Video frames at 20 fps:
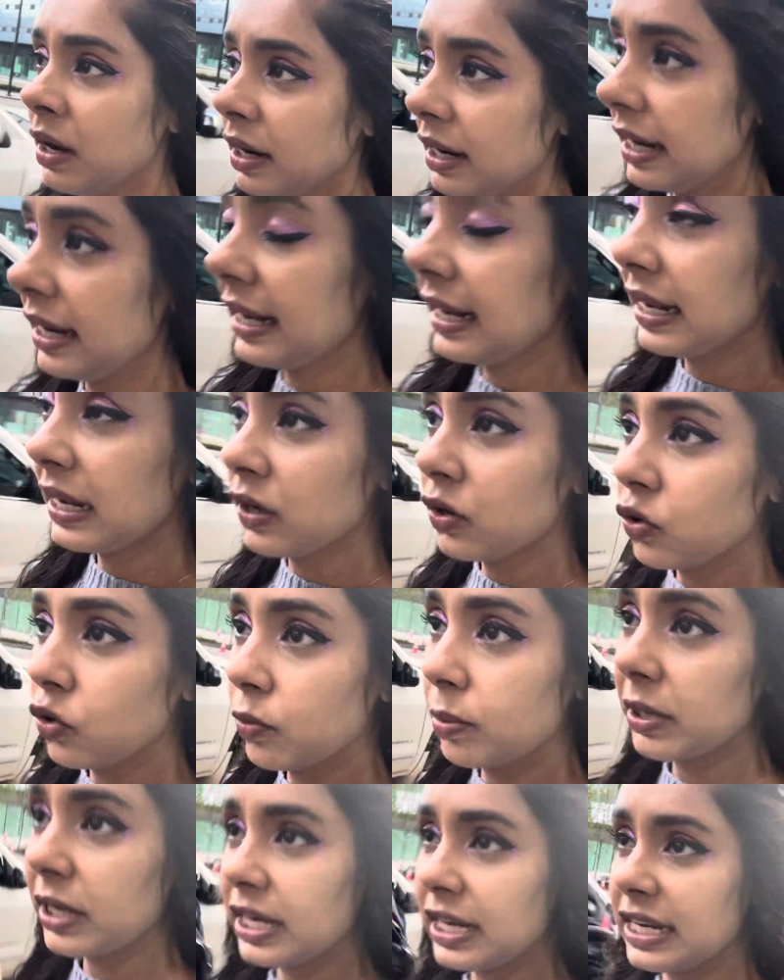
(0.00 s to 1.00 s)
eating
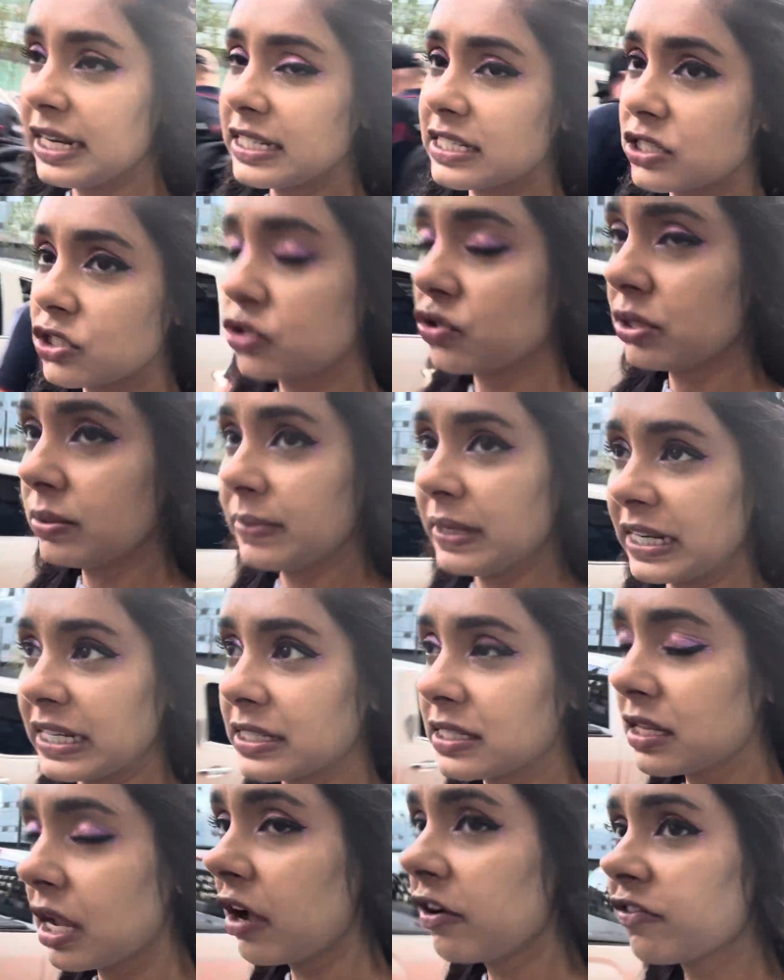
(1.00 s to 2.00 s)
Uber Eats, streaming and
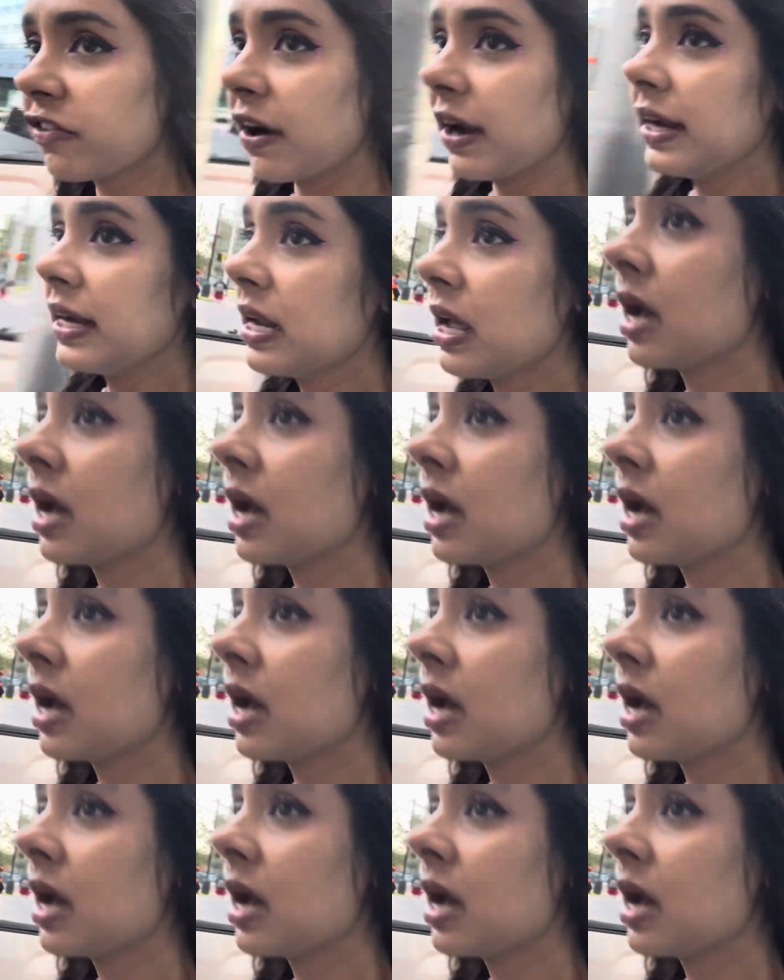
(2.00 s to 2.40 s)
stuff, right?